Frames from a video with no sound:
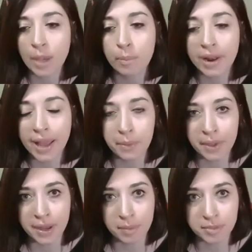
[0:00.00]
but I went
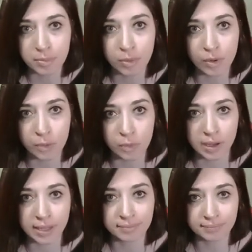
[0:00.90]
up to
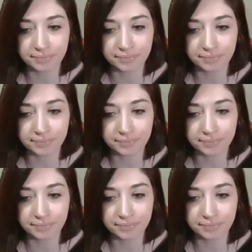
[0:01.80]
0.1.